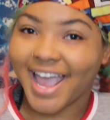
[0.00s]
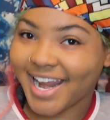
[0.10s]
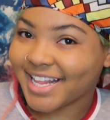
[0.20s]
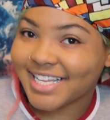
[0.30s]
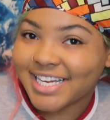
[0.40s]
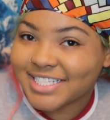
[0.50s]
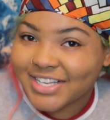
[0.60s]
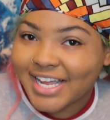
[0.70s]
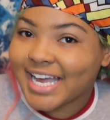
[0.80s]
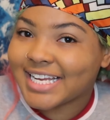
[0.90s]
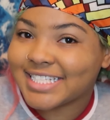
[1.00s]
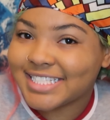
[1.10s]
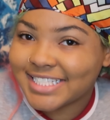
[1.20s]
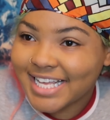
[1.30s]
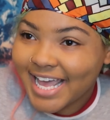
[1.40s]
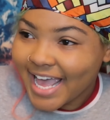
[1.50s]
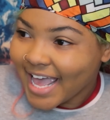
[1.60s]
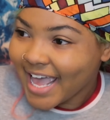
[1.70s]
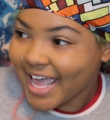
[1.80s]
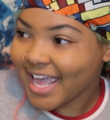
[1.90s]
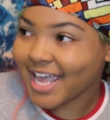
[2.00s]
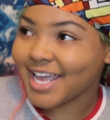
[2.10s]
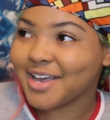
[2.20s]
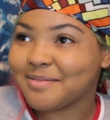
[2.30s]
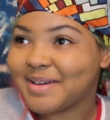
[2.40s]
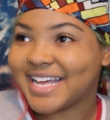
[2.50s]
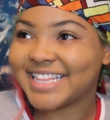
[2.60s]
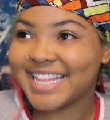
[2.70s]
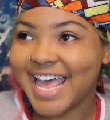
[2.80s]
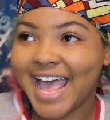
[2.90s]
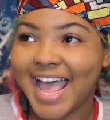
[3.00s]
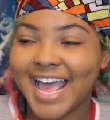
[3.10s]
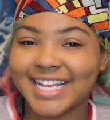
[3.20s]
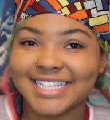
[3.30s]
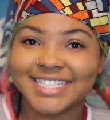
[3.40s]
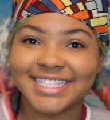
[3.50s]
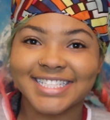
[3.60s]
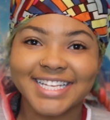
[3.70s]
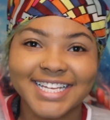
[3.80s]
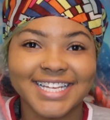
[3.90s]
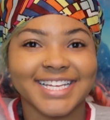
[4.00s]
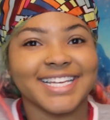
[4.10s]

And I think that's all I gotta say about that. So